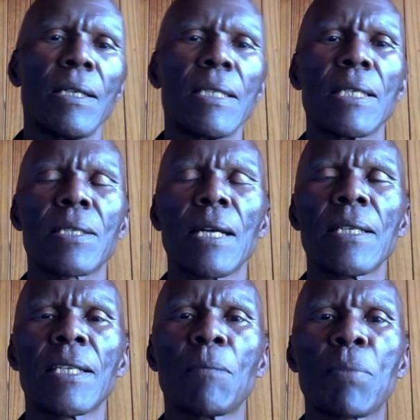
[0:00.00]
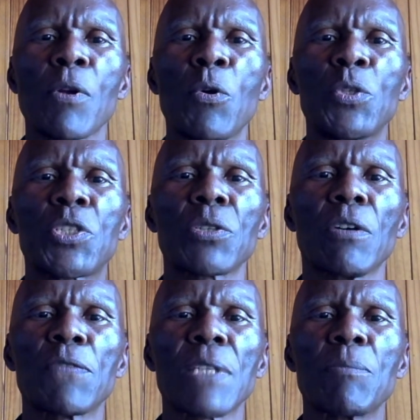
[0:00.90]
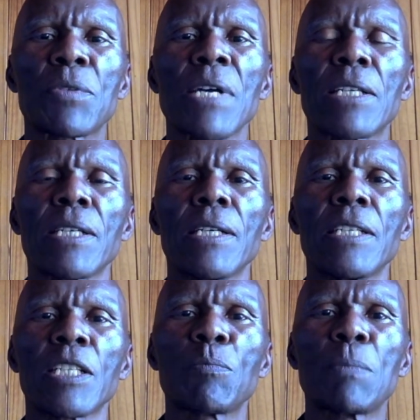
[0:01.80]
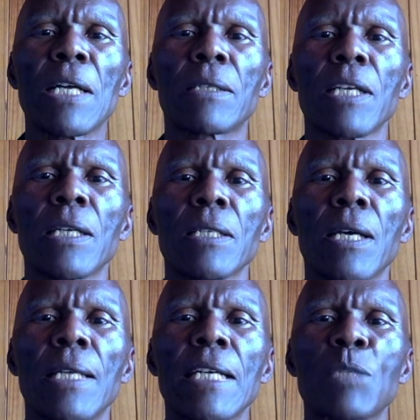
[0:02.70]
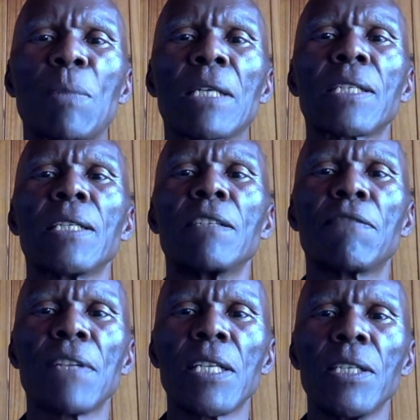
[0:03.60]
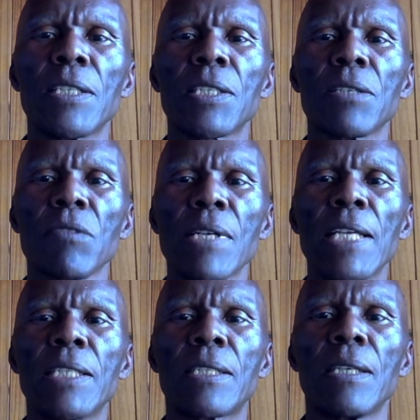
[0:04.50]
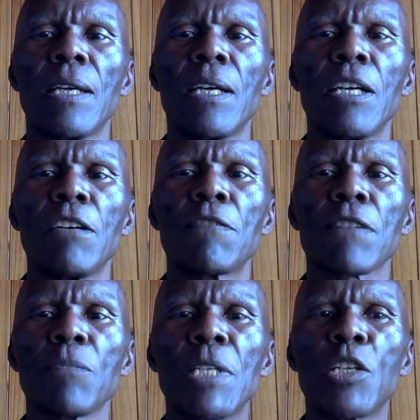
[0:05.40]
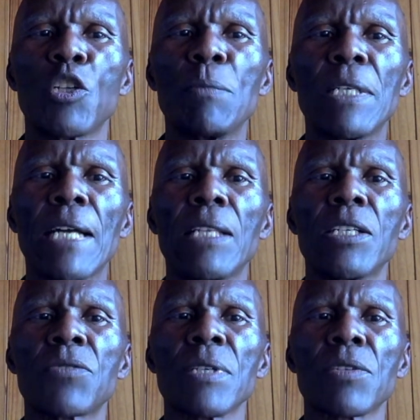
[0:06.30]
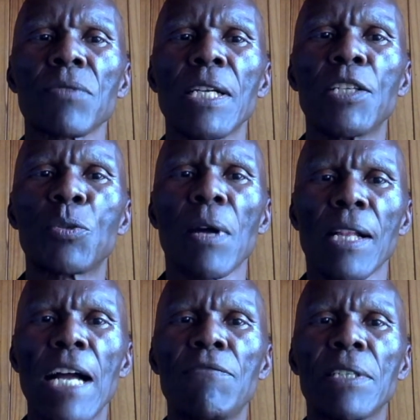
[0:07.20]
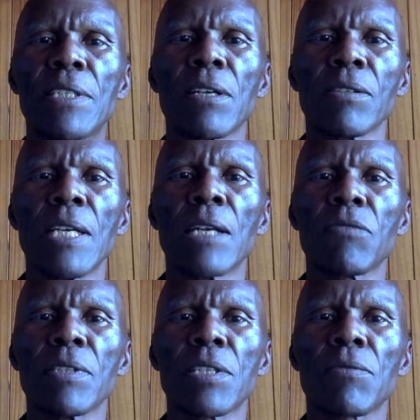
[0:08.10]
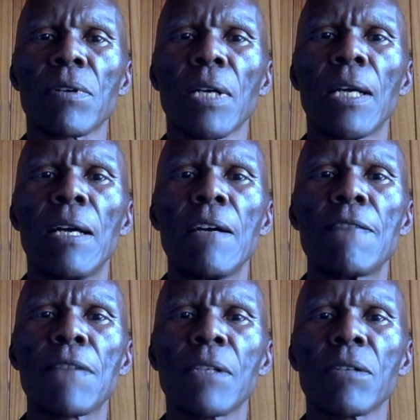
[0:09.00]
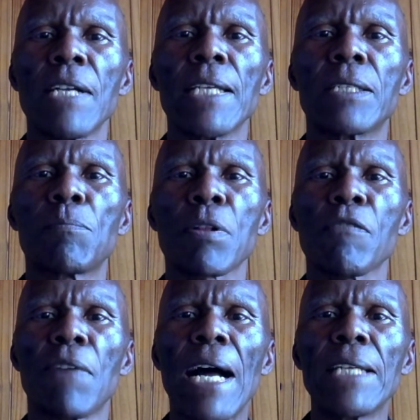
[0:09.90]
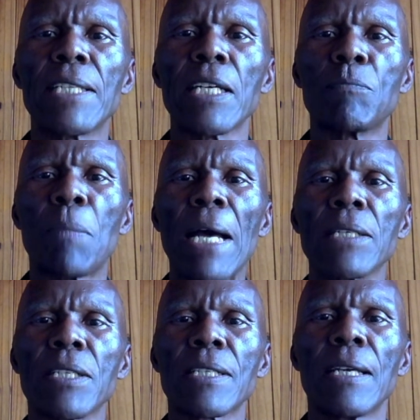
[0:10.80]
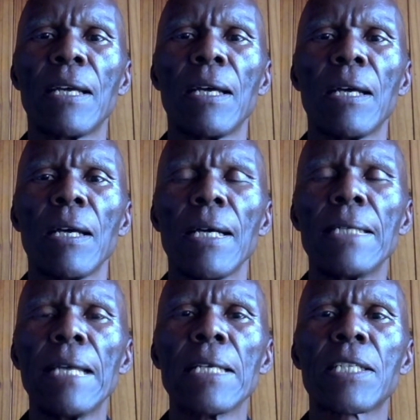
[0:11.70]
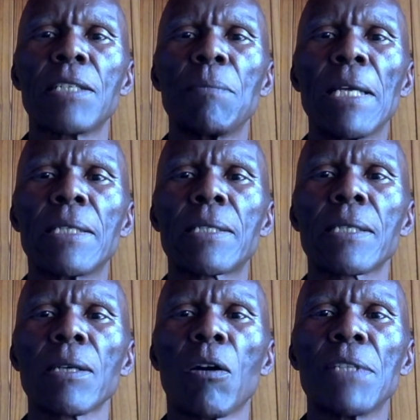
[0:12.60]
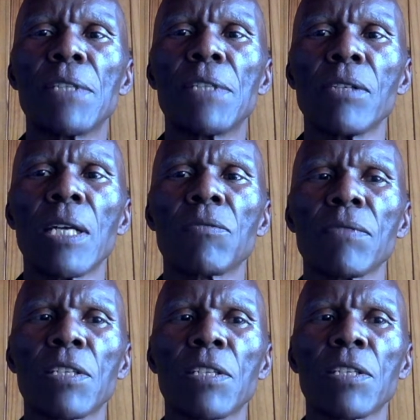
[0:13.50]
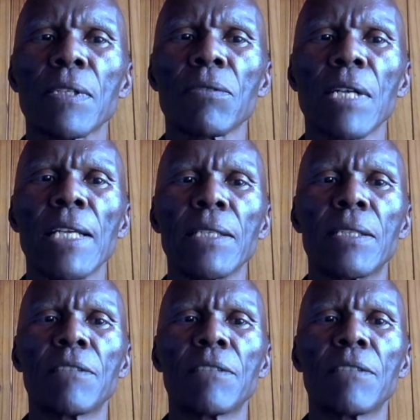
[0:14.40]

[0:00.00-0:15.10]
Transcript: The standard approach of subtracting an expected inflation rate from the nominal interest rate to arrive at a real risk-free rate provides at best an estimate of the real risk-free rate.